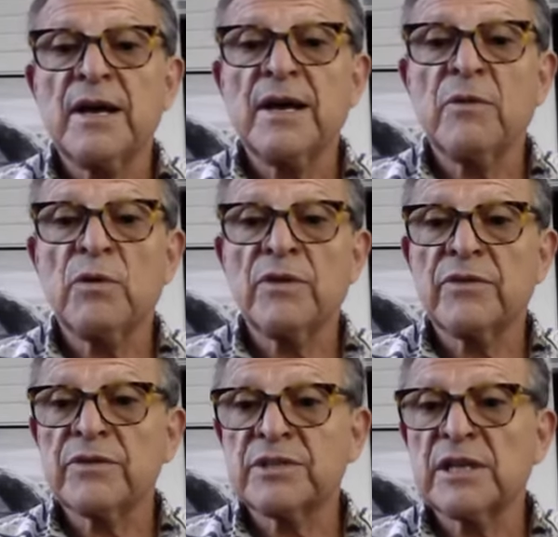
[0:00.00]
with
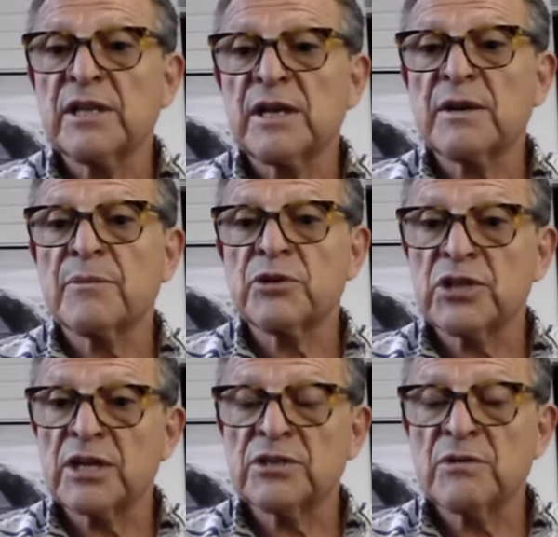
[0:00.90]
cyclic
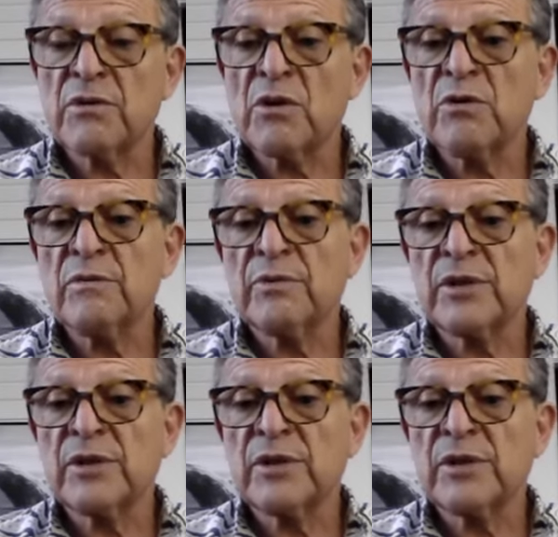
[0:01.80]
progesterone